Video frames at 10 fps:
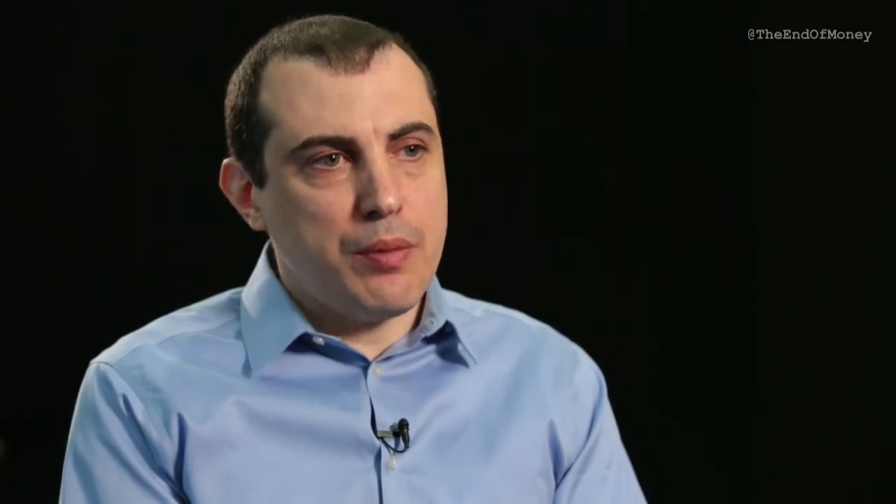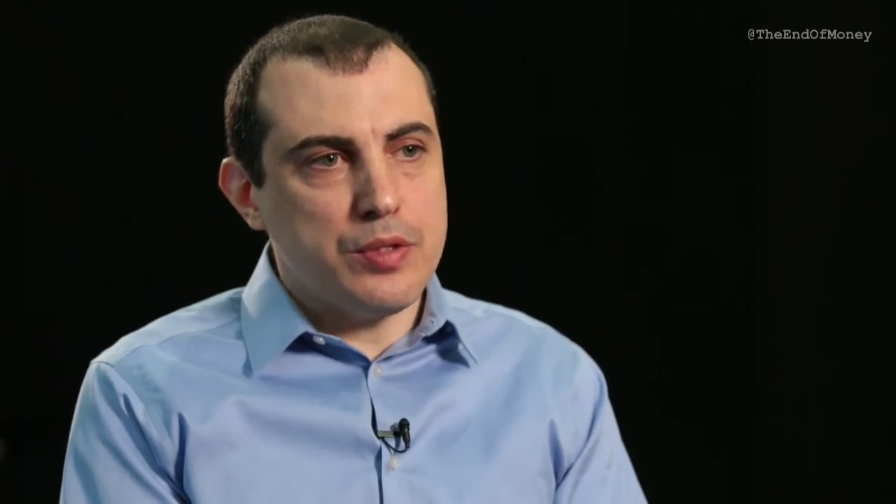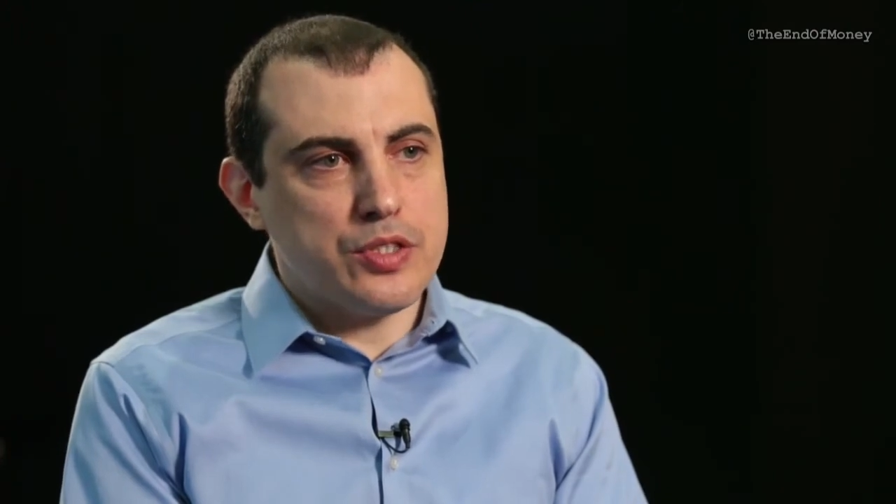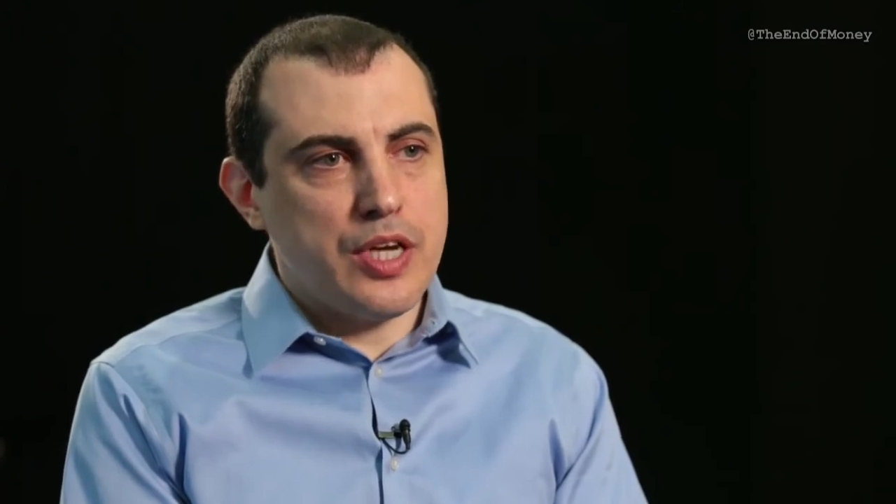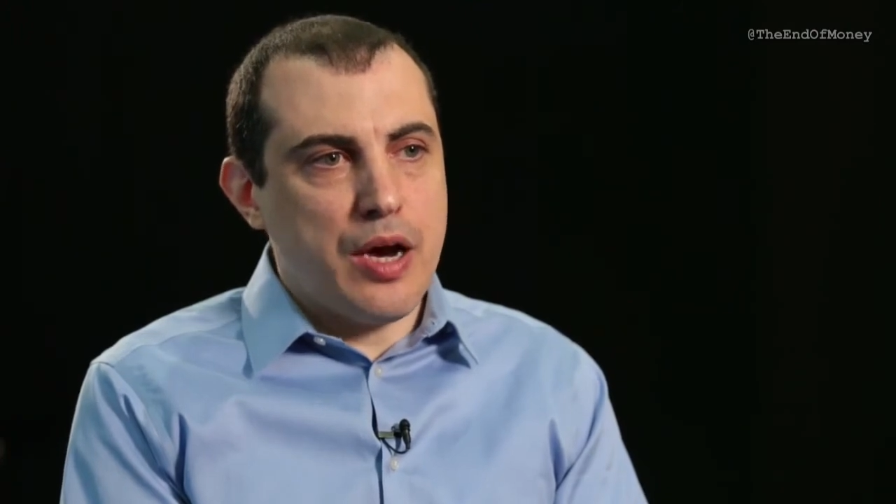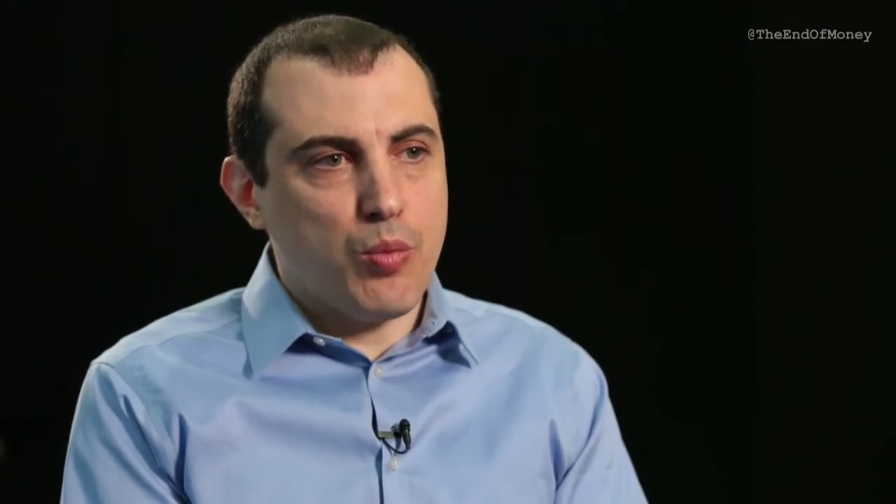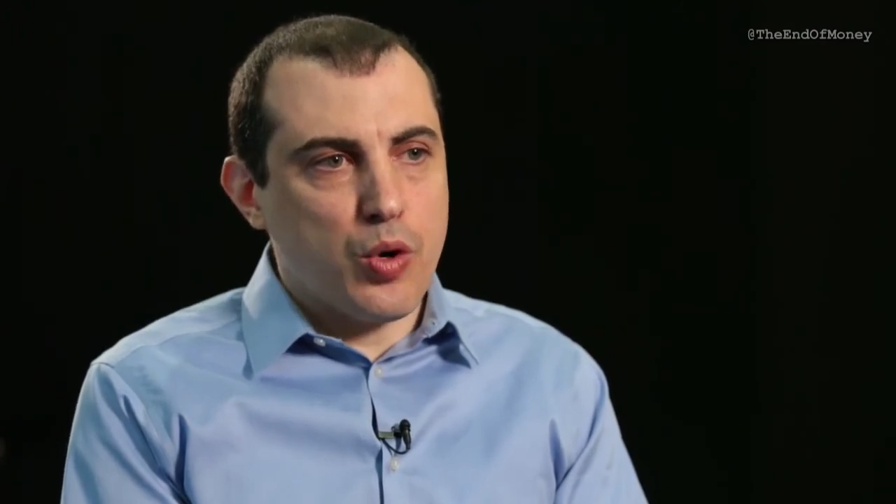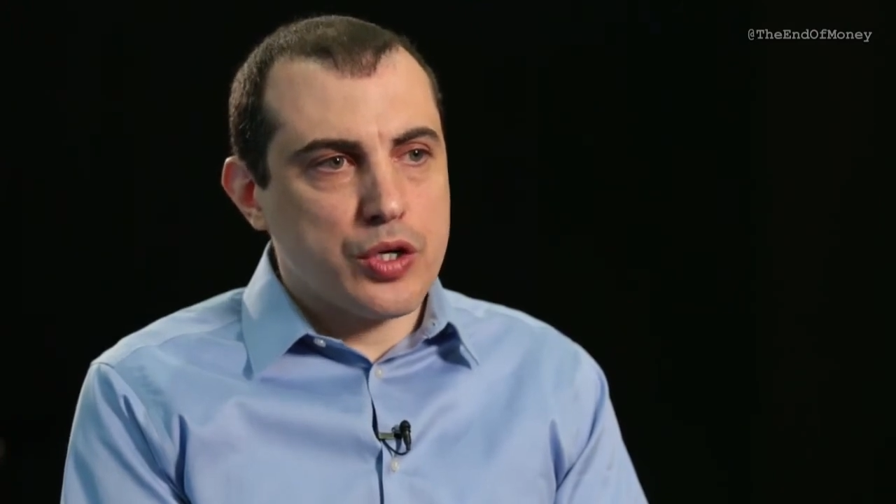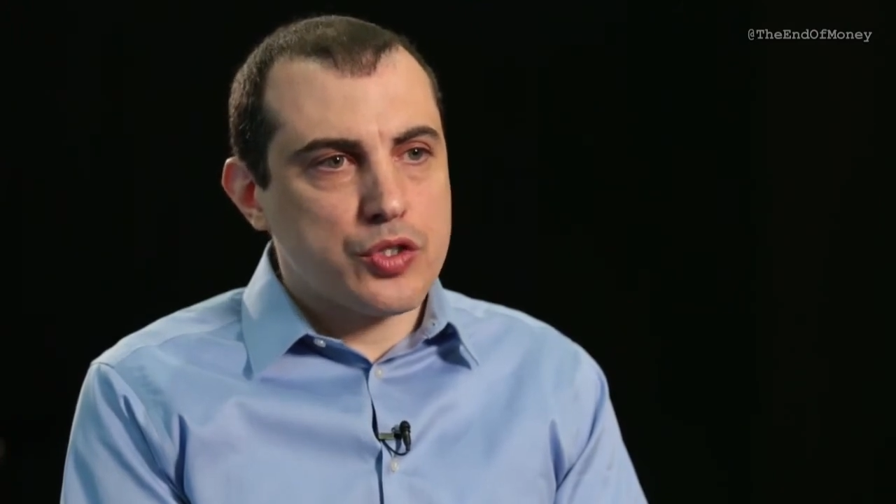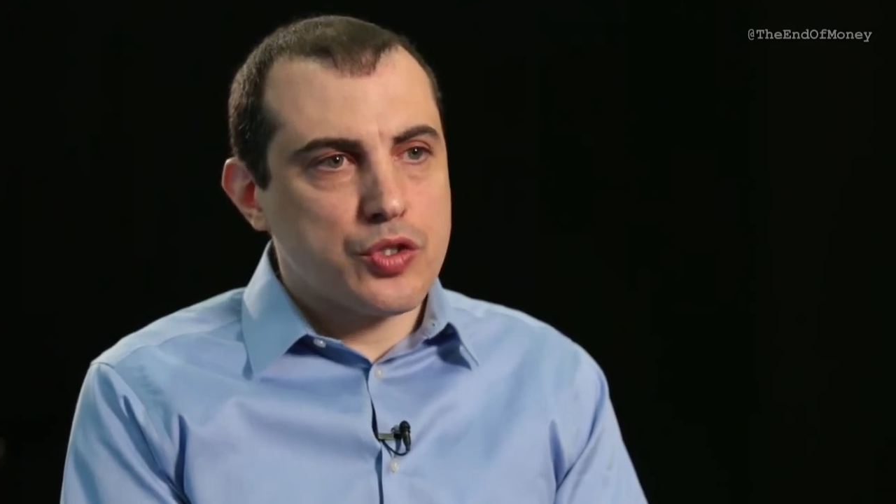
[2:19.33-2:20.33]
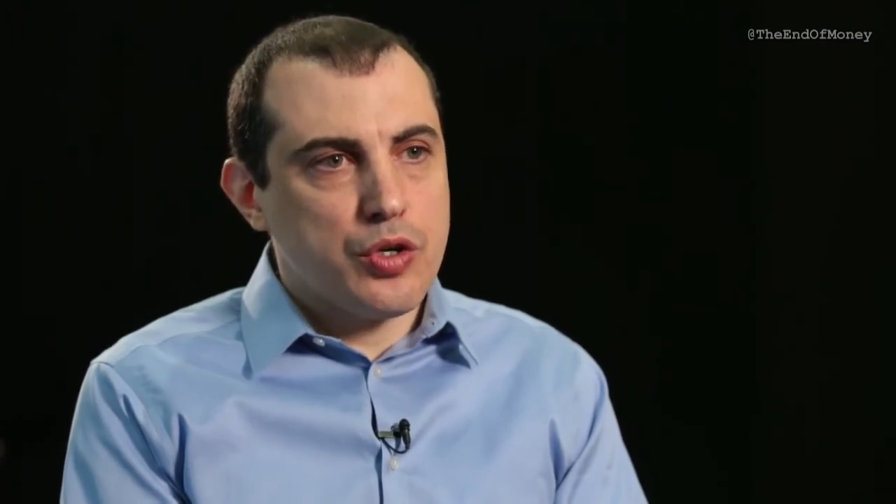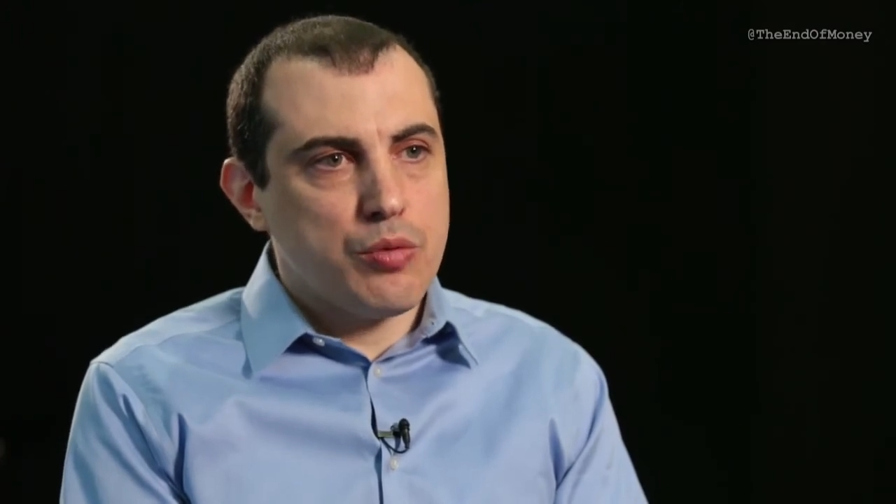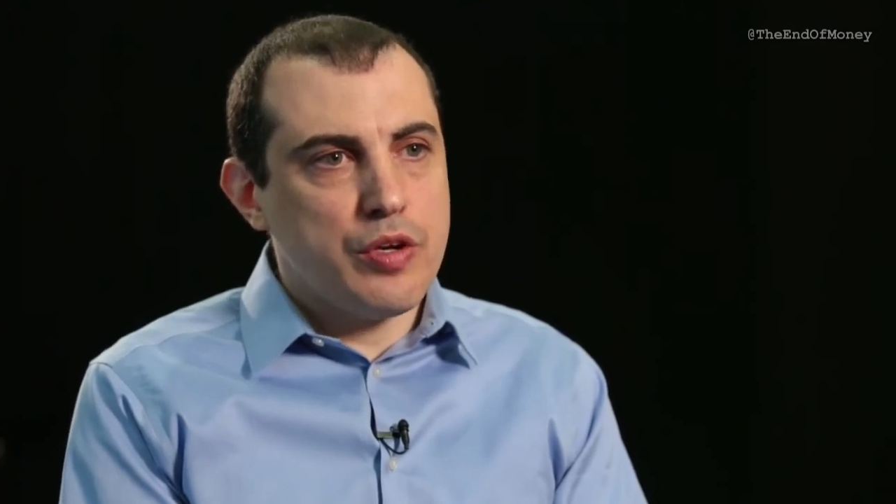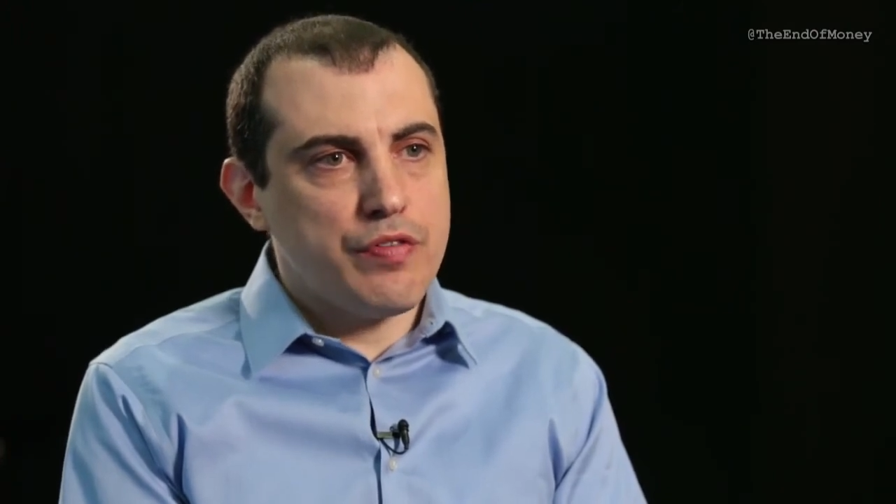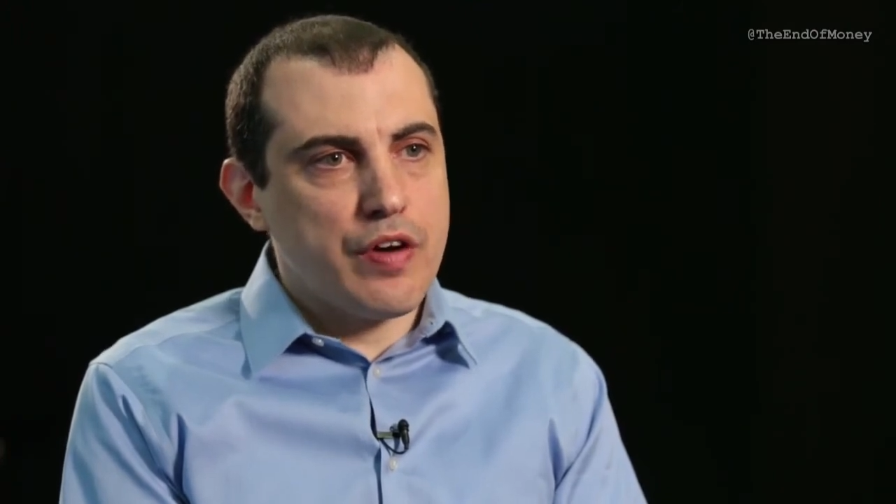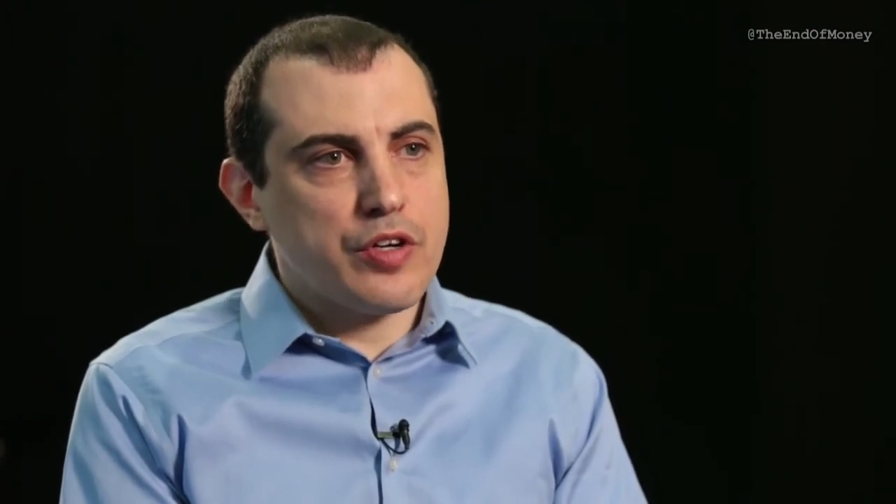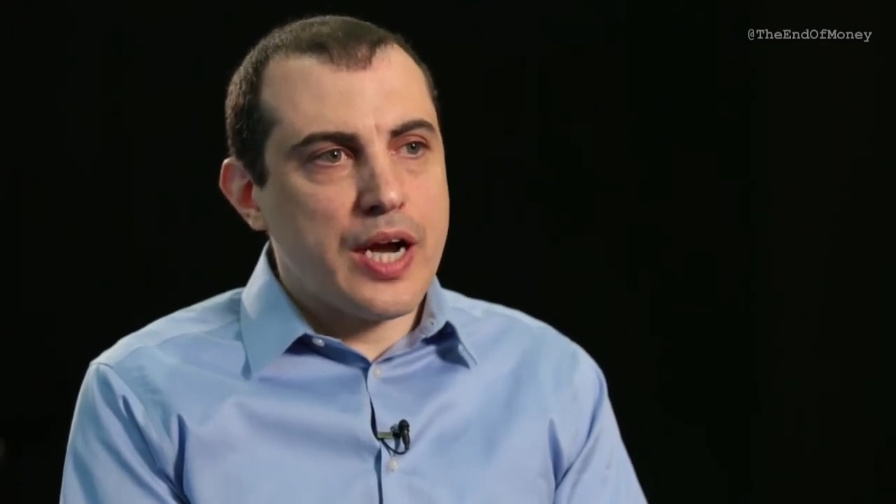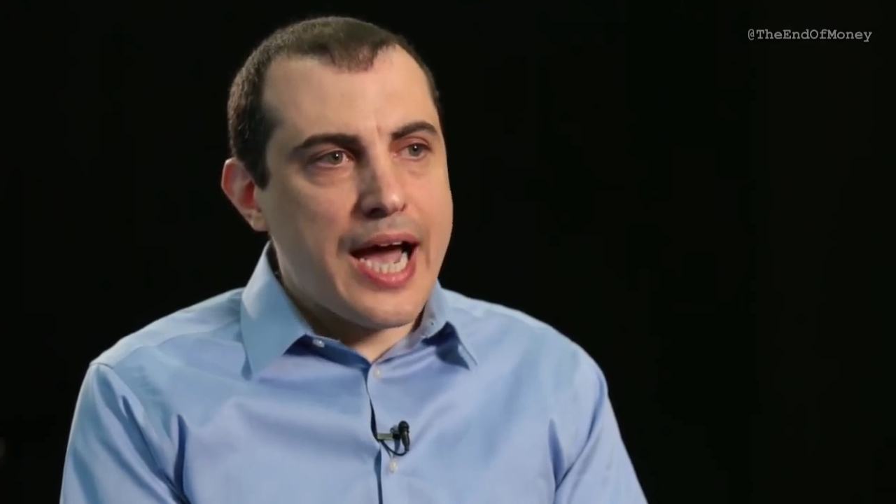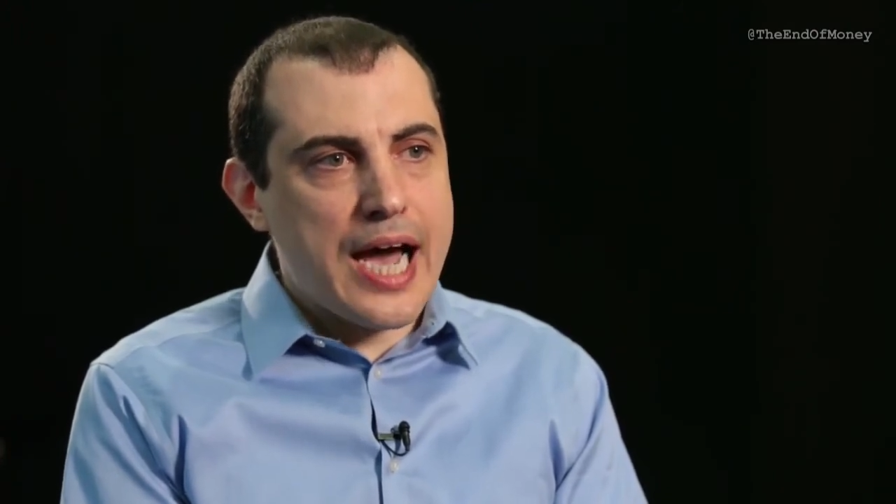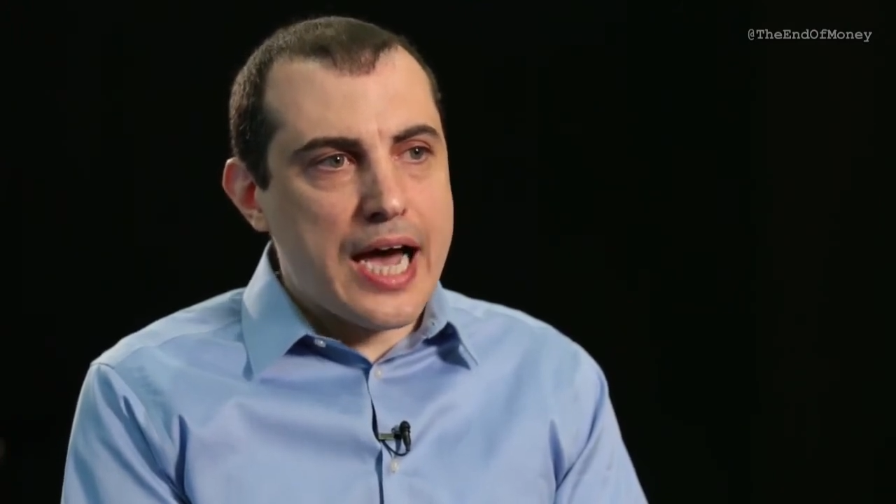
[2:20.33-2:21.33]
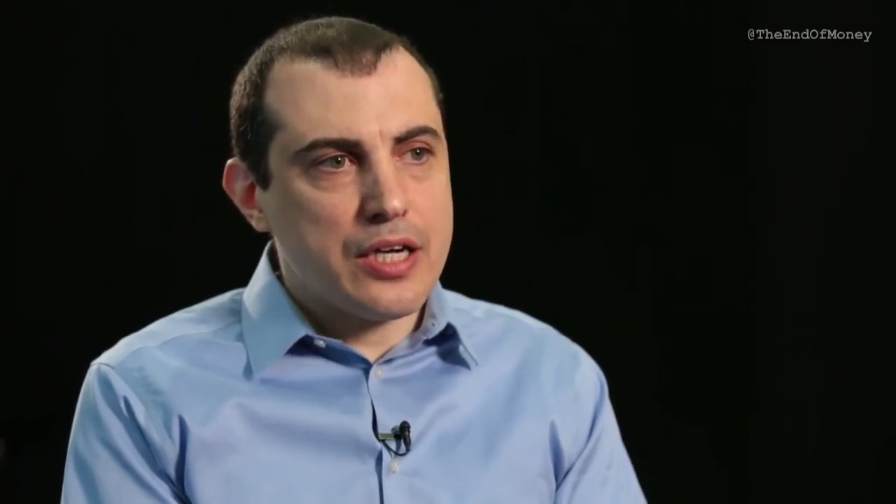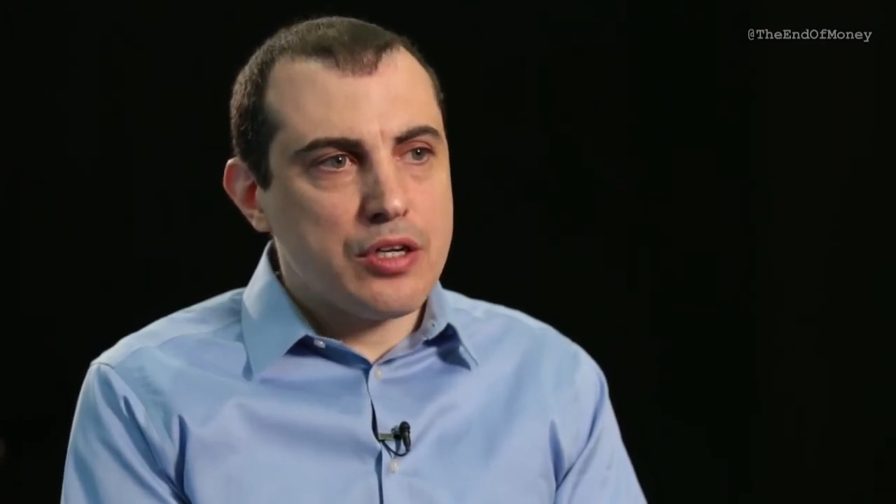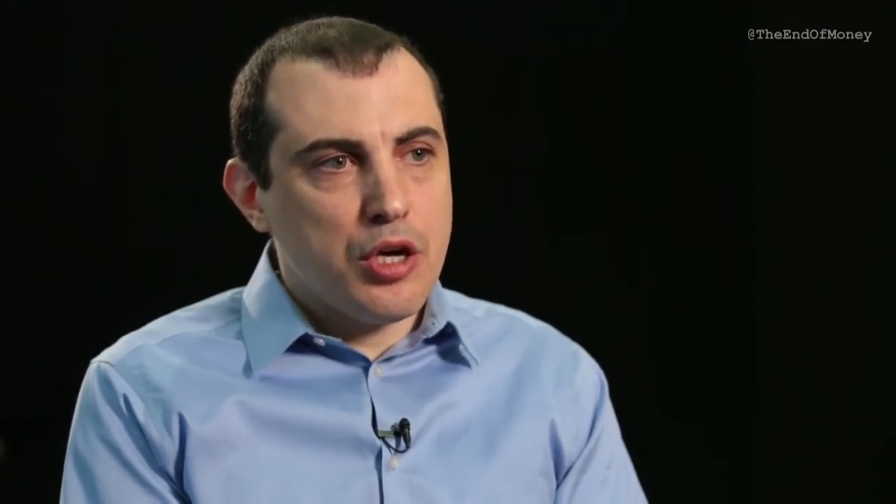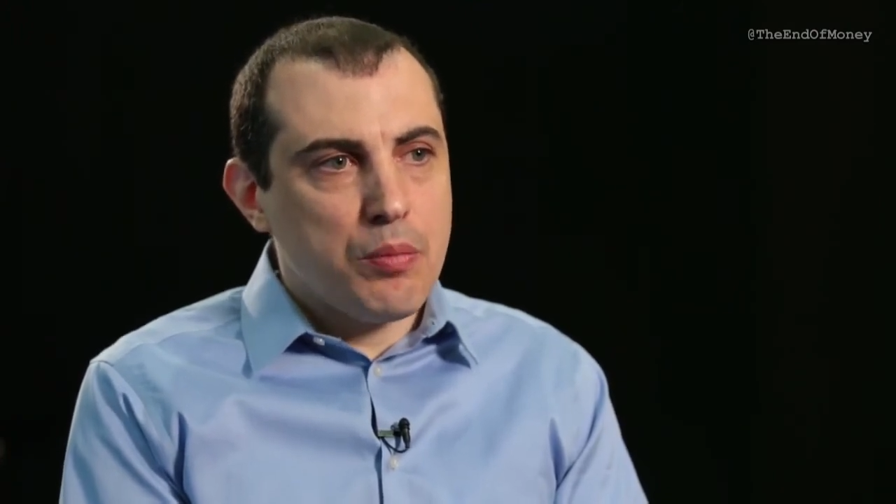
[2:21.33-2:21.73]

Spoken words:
payments networks we've ever had,